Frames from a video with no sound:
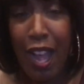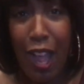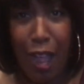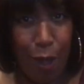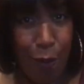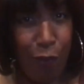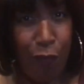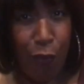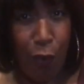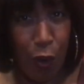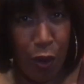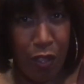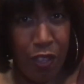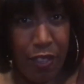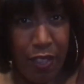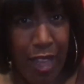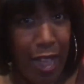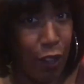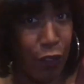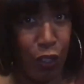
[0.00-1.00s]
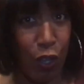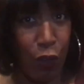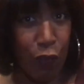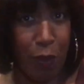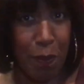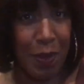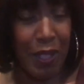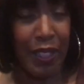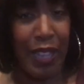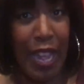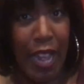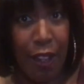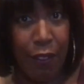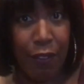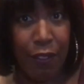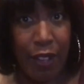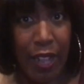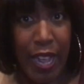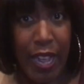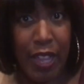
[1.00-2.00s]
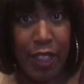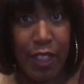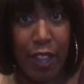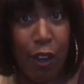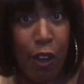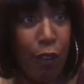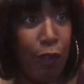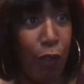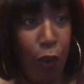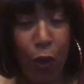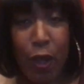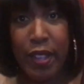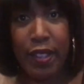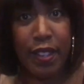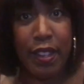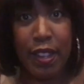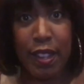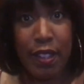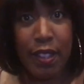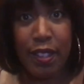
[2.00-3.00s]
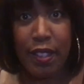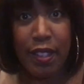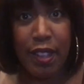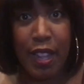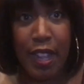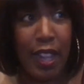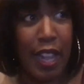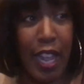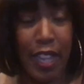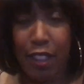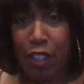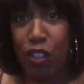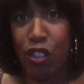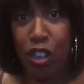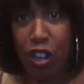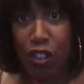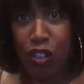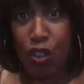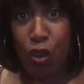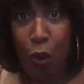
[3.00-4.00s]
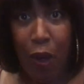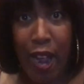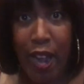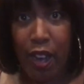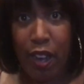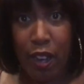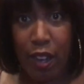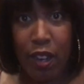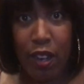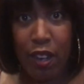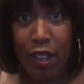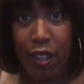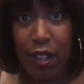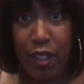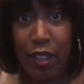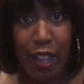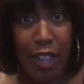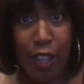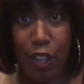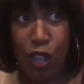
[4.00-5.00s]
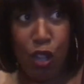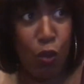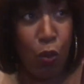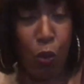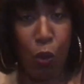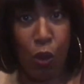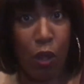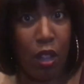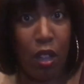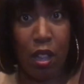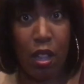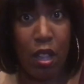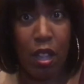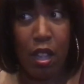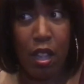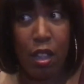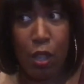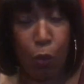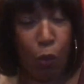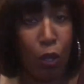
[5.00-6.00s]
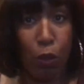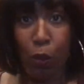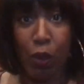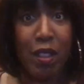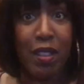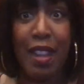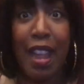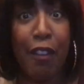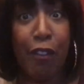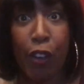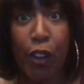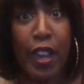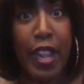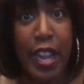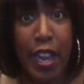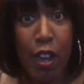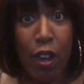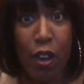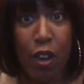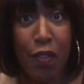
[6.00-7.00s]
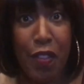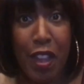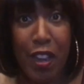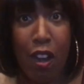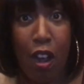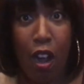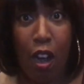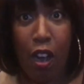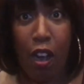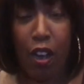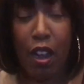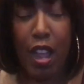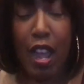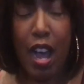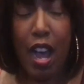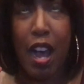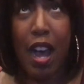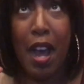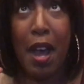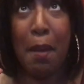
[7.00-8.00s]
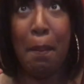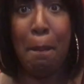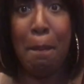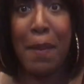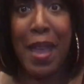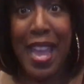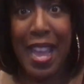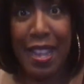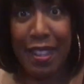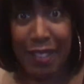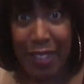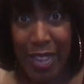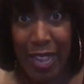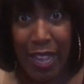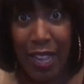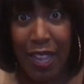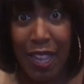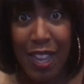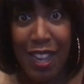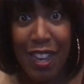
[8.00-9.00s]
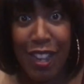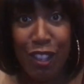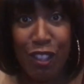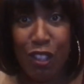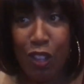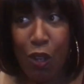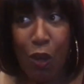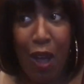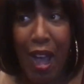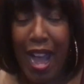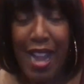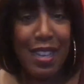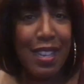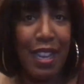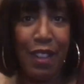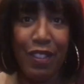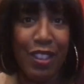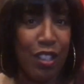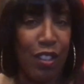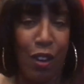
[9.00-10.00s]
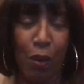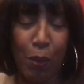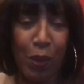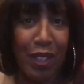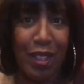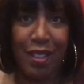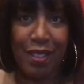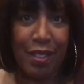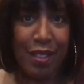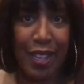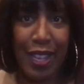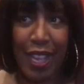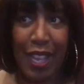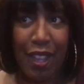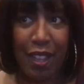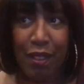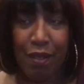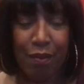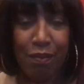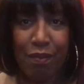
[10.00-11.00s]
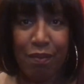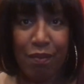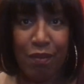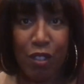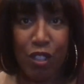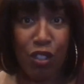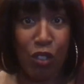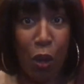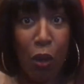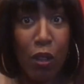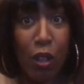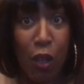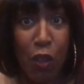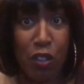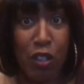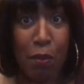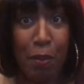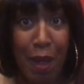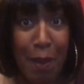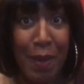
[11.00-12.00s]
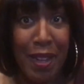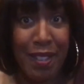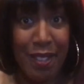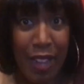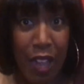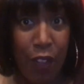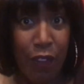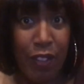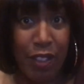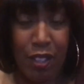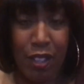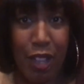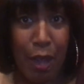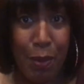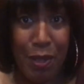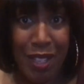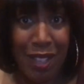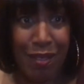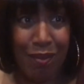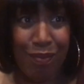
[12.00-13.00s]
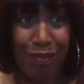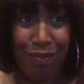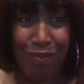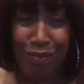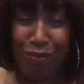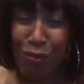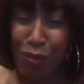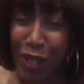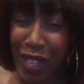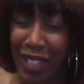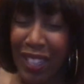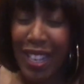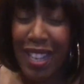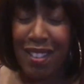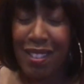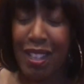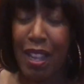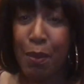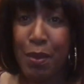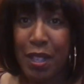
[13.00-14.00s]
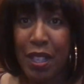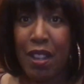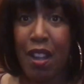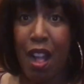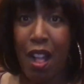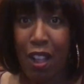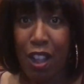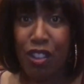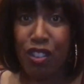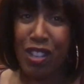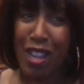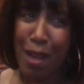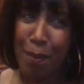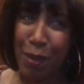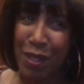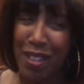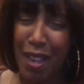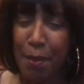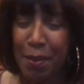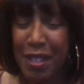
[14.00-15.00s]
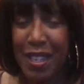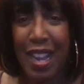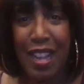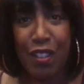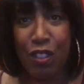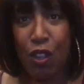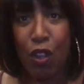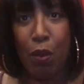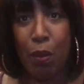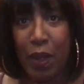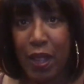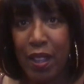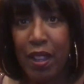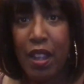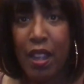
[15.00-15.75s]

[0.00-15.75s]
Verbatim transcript: I'm fourth alto from the left. Like there are voices at the church choir that you will the world will never hear that are amazing so I didn't even start really singing solos or by myself until I was in really until I was in college. A couple times in high school